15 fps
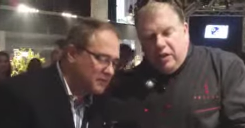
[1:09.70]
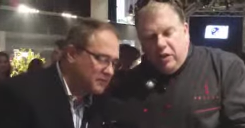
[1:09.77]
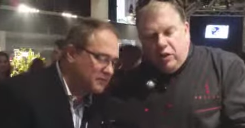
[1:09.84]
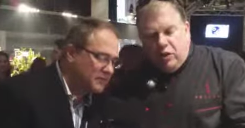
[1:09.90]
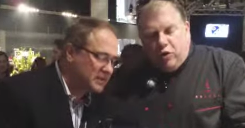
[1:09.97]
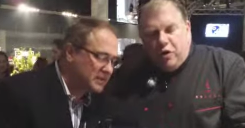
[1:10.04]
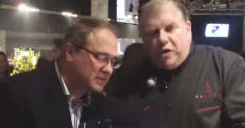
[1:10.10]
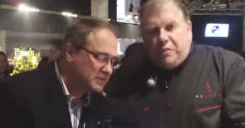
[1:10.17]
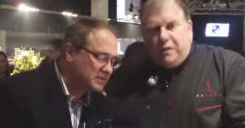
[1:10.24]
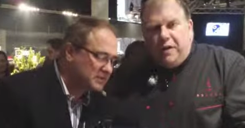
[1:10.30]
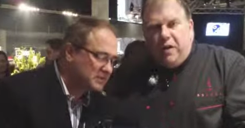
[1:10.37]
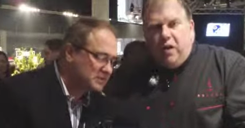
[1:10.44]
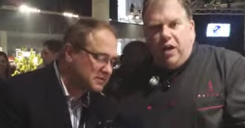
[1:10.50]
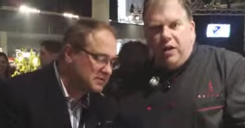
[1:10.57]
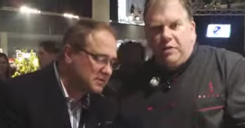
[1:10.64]
Speaker 1: little
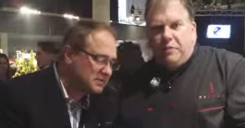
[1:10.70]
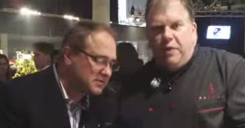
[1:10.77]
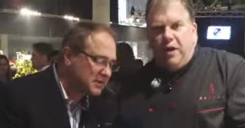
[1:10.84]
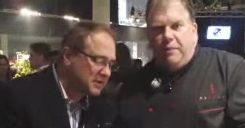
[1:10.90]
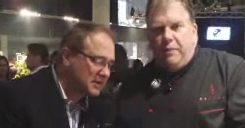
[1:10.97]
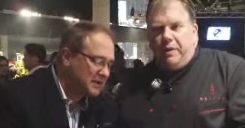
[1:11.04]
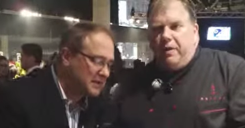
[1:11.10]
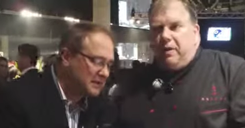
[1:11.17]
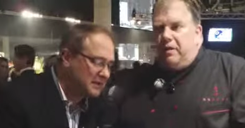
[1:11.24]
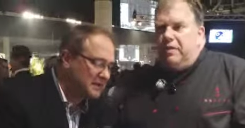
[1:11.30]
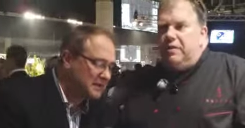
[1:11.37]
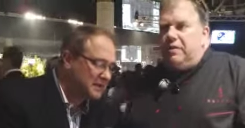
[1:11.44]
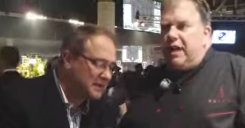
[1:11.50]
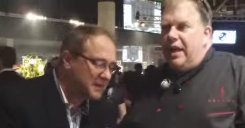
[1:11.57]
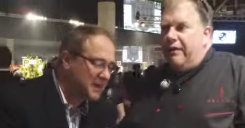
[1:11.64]
crispy hush puppy,
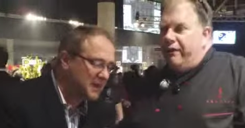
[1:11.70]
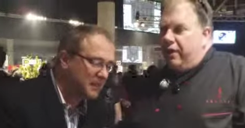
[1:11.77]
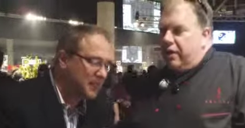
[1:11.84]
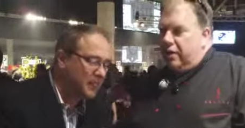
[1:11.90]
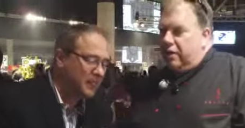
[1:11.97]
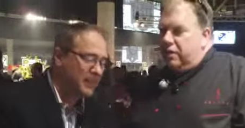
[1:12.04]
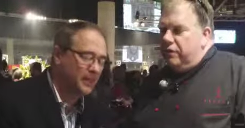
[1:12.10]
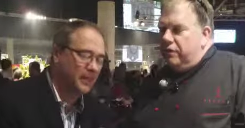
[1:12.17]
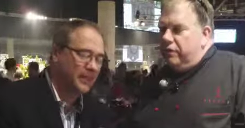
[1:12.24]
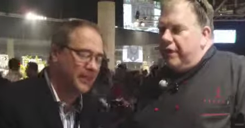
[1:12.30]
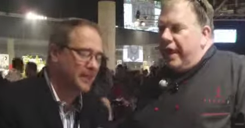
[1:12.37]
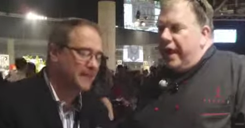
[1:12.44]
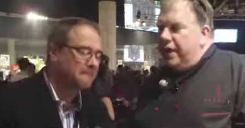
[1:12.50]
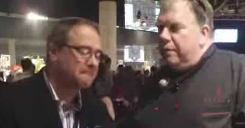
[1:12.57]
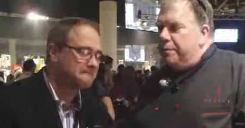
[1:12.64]
kind of a
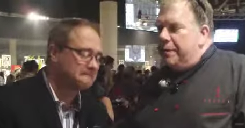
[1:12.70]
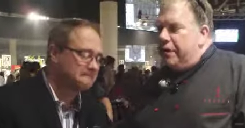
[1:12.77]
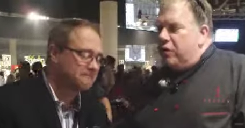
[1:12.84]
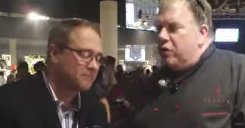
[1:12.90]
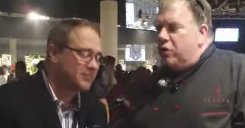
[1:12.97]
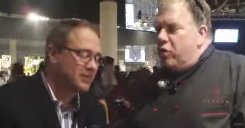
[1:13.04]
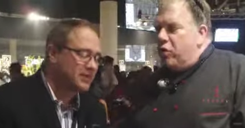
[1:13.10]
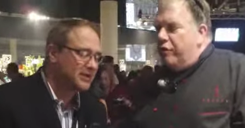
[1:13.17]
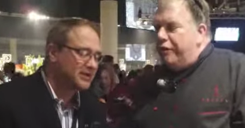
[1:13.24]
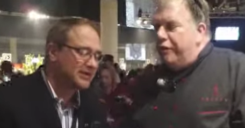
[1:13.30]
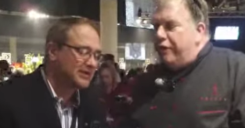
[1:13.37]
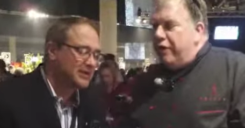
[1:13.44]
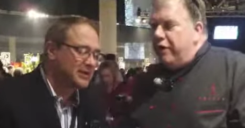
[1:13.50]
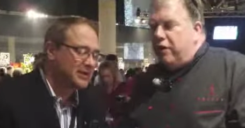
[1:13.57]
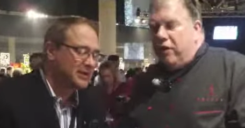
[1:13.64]
jalapeno corn
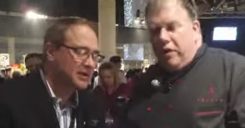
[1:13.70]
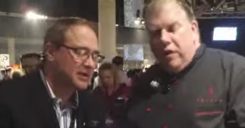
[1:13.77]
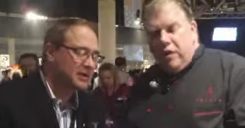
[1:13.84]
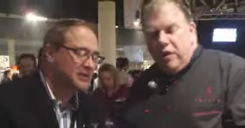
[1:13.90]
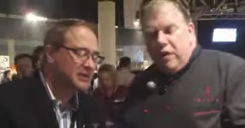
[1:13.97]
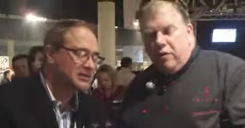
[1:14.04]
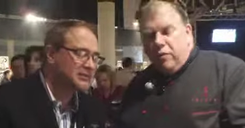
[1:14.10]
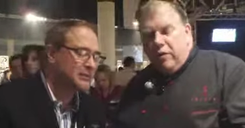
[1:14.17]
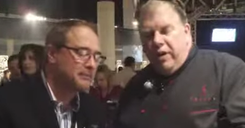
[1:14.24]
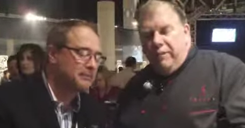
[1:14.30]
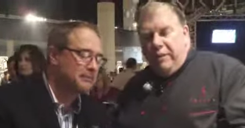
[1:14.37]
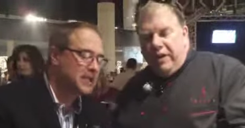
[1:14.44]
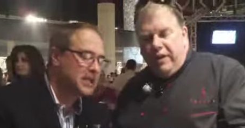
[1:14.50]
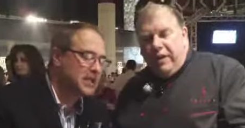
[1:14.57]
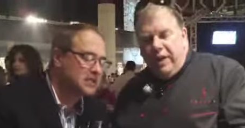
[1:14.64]
fritter
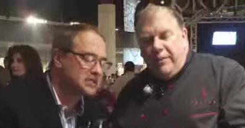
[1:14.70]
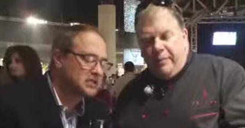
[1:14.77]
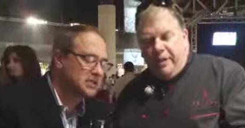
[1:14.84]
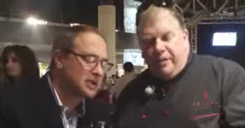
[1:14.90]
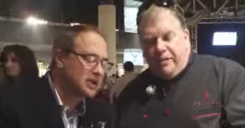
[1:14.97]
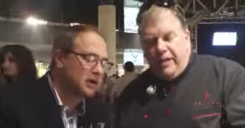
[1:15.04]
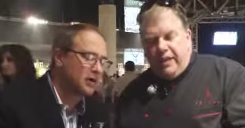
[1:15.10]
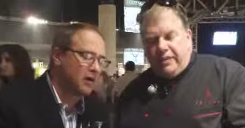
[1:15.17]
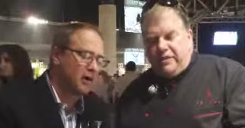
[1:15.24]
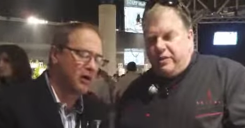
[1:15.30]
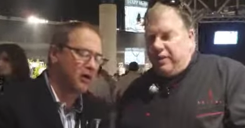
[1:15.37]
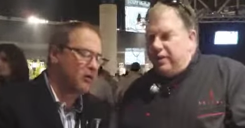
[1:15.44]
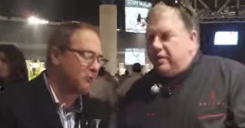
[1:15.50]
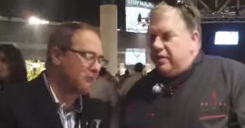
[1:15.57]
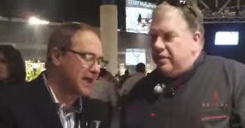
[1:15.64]
red beans in there.
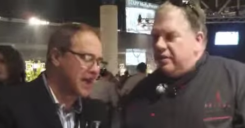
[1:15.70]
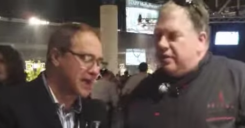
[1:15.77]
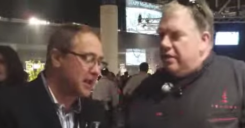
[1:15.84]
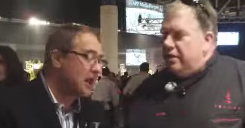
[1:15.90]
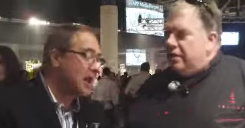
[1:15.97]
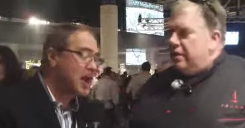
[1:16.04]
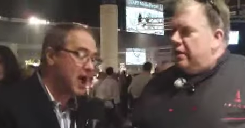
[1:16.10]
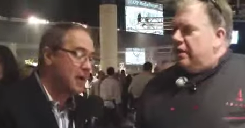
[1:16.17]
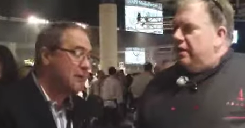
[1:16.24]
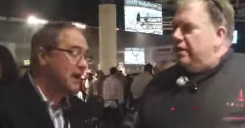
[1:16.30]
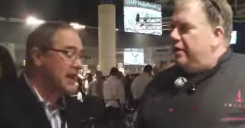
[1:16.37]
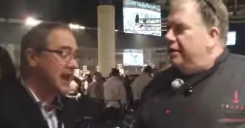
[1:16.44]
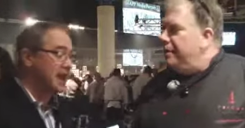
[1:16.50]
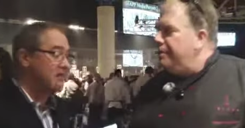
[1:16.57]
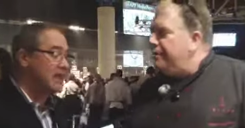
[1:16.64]
Oh
Speaker 2: man,
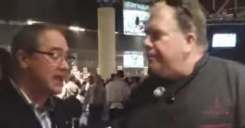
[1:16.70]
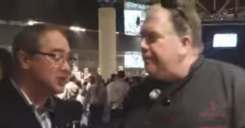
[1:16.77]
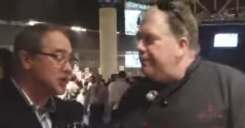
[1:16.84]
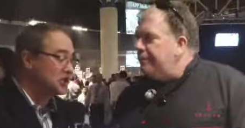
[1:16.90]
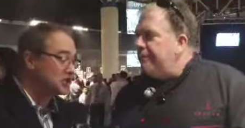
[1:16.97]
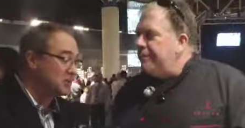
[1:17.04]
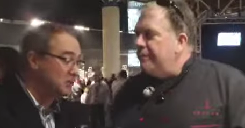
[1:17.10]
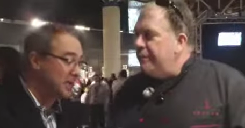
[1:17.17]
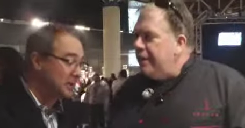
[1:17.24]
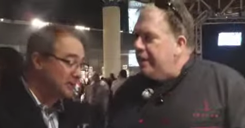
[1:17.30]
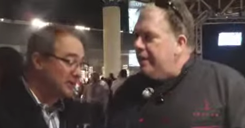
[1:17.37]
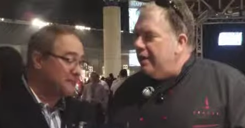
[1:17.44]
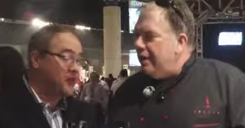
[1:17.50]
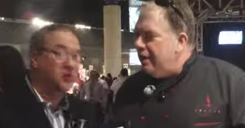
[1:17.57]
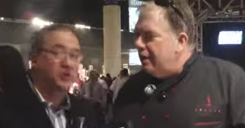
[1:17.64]
I'm going to have that in just a
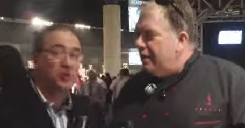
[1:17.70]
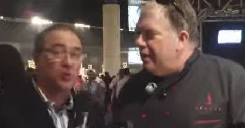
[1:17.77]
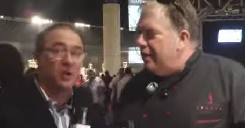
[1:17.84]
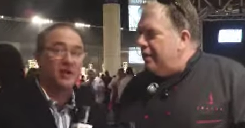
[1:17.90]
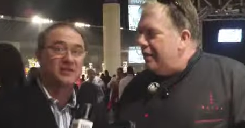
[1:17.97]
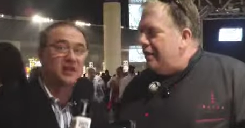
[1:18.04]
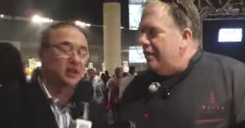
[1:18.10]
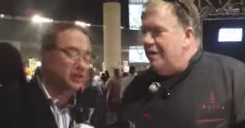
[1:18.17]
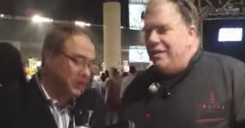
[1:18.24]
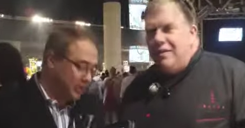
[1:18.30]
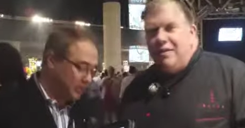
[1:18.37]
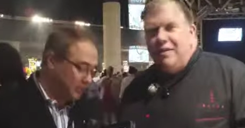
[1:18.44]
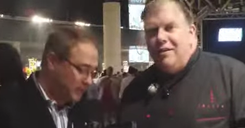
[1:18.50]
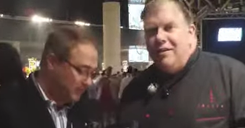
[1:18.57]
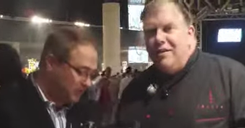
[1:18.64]
minute. But first, I want to tell a
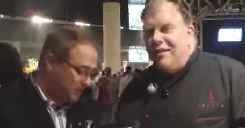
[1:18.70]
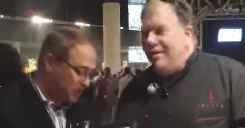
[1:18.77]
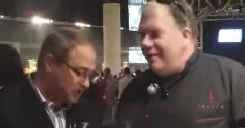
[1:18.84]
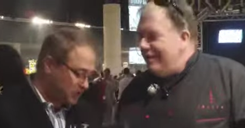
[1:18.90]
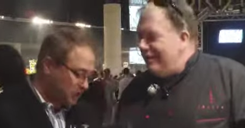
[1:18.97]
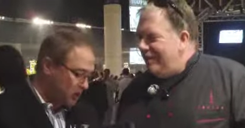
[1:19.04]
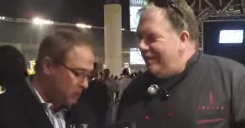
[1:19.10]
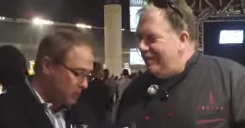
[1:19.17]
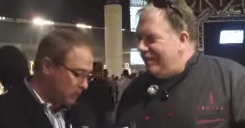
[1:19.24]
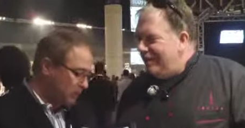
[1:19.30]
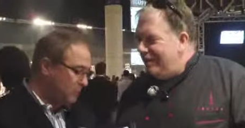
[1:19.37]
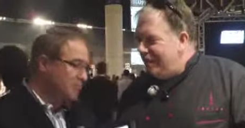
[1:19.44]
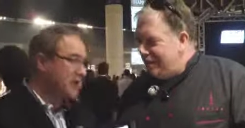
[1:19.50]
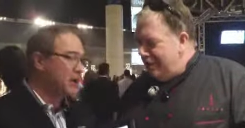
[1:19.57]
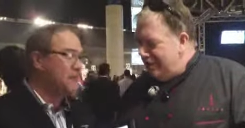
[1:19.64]
little bit the folks at home a
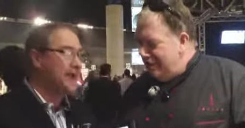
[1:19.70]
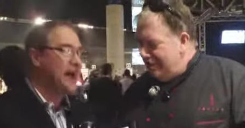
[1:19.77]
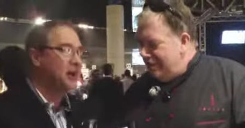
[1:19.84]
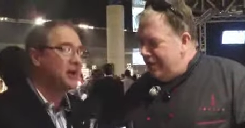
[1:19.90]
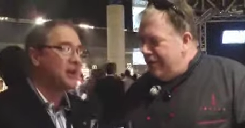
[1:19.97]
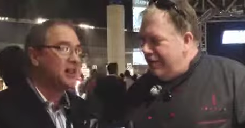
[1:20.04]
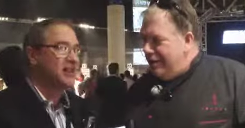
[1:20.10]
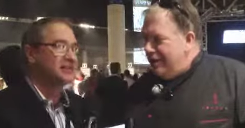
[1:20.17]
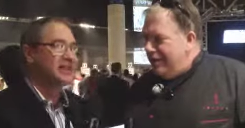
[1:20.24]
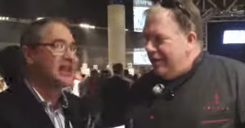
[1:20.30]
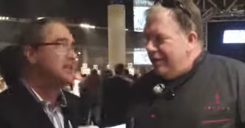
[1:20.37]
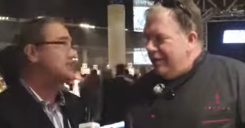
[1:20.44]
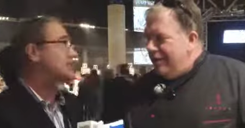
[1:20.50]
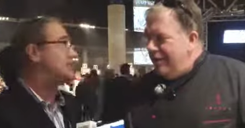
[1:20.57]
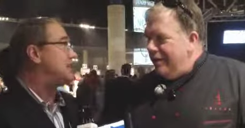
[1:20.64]
little bit about the
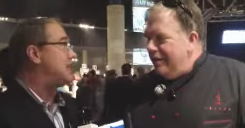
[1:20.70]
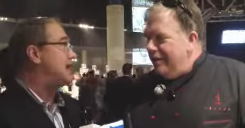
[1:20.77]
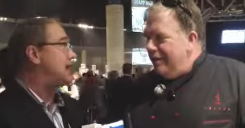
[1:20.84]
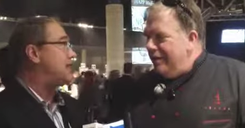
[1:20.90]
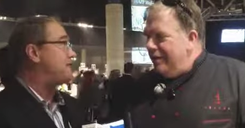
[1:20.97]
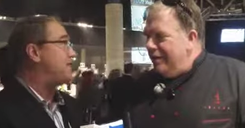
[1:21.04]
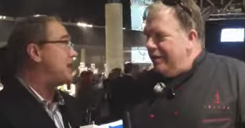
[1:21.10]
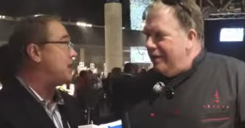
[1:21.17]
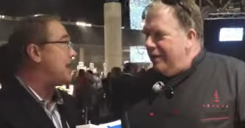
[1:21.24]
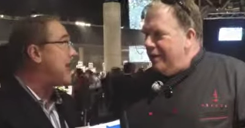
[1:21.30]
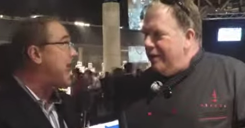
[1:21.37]
Taste of the NFL